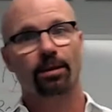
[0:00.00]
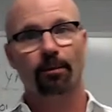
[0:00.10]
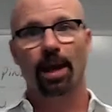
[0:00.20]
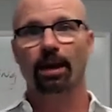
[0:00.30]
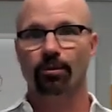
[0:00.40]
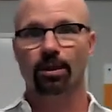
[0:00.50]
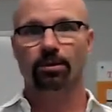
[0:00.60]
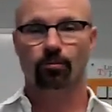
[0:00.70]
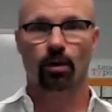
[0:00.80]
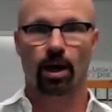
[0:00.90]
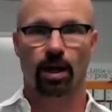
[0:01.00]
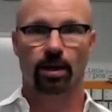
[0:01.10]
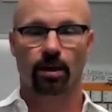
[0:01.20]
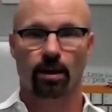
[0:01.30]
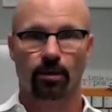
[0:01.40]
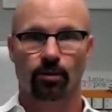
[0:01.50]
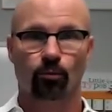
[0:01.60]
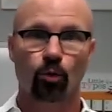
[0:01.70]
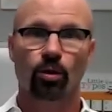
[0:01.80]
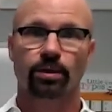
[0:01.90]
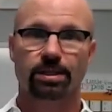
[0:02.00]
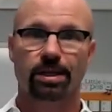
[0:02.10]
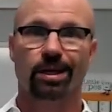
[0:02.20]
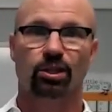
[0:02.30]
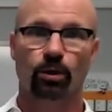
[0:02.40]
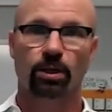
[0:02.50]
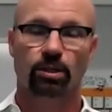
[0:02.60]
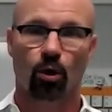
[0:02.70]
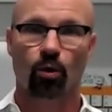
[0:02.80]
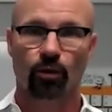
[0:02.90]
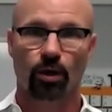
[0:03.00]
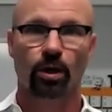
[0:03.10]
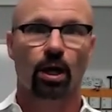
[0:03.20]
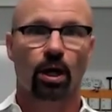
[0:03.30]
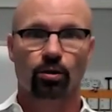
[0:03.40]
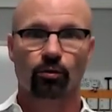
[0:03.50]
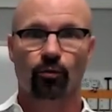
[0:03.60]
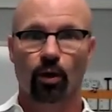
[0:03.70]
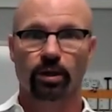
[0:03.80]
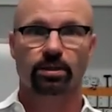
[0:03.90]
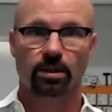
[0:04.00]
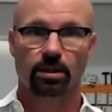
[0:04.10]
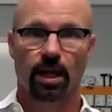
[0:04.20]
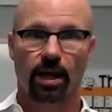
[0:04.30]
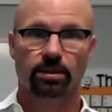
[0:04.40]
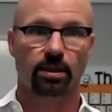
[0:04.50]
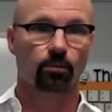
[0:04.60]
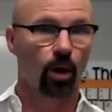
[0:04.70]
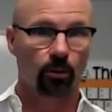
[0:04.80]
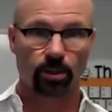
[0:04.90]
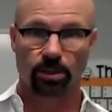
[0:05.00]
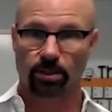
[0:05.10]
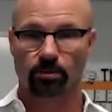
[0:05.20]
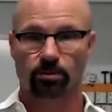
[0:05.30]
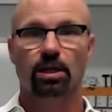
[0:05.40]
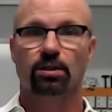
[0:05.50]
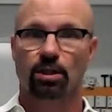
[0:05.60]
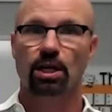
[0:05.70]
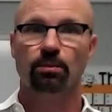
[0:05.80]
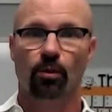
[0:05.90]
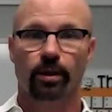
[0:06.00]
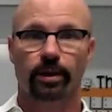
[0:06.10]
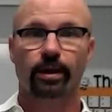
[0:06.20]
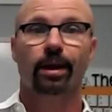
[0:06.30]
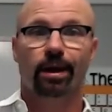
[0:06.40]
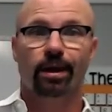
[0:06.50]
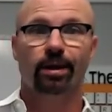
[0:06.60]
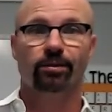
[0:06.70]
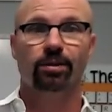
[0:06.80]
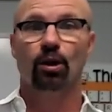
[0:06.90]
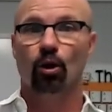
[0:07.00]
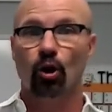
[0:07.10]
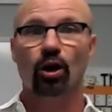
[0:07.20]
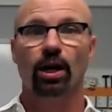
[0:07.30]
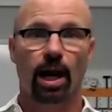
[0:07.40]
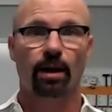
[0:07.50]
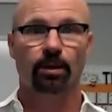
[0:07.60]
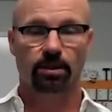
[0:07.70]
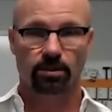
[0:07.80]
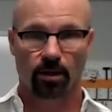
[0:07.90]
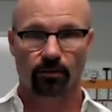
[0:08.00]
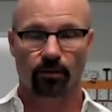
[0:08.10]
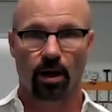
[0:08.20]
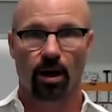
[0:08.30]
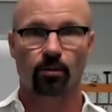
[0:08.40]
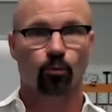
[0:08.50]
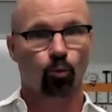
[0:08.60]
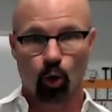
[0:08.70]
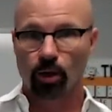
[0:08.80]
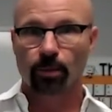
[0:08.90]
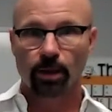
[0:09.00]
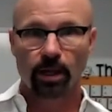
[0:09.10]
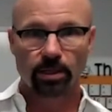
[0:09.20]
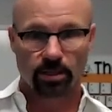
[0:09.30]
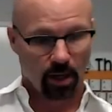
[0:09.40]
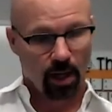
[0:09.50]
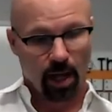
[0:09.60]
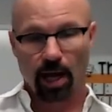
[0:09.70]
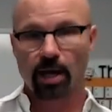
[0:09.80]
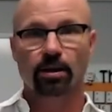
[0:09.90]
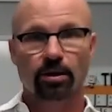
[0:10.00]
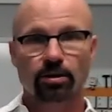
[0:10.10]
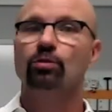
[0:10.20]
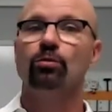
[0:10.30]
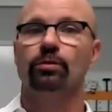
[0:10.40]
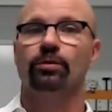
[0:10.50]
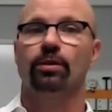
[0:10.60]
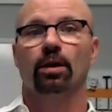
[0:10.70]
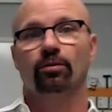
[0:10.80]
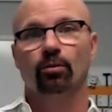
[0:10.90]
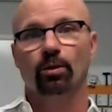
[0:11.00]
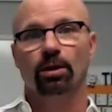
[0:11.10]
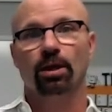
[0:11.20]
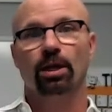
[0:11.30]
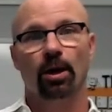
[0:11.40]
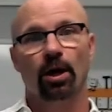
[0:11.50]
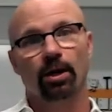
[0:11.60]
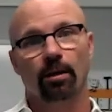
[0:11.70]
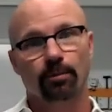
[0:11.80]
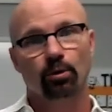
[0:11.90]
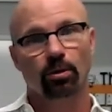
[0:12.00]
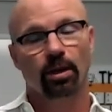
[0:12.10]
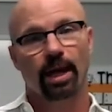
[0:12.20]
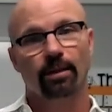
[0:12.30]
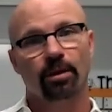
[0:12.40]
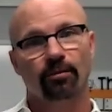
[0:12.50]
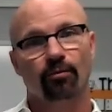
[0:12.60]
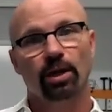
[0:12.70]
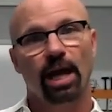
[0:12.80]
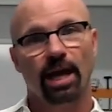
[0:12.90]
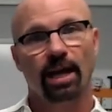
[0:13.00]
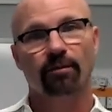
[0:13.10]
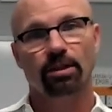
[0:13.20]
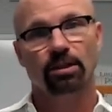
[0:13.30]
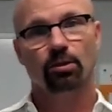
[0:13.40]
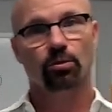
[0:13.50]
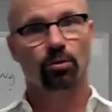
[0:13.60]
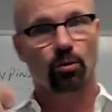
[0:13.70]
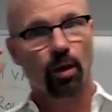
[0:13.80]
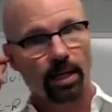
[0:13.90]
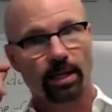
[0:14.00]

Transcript: main reason why the world has not switched over to voice to text and why we still teach keyboarding is the ergonomics of our workplace and our schools. So when you think about a computer lab, if we had every student who had to